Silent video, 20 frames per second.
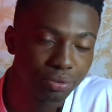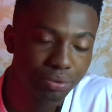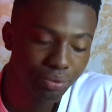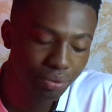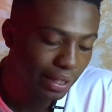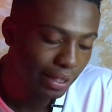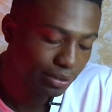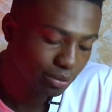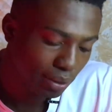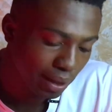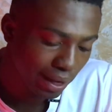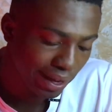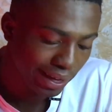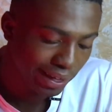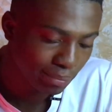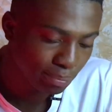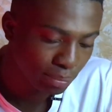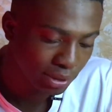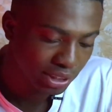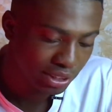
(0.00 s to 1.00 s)
That's why I
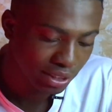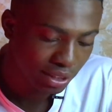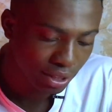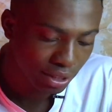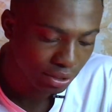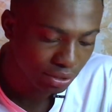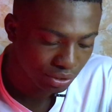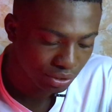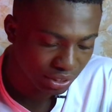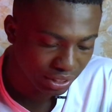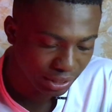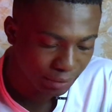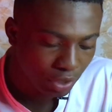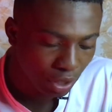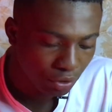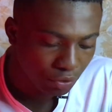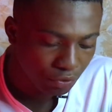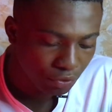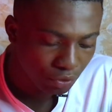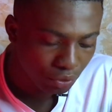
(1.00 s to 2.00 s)
basically it. Now,
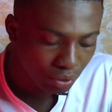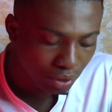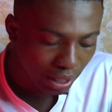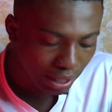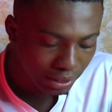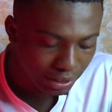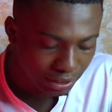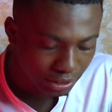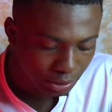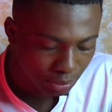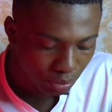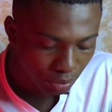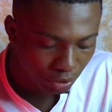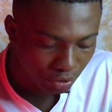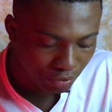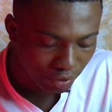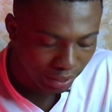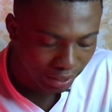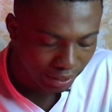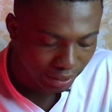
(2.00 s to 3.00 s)
if you look at this point
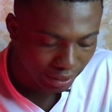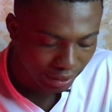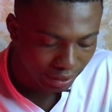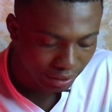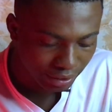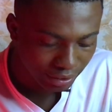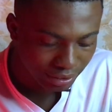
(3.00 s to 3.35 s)
right here,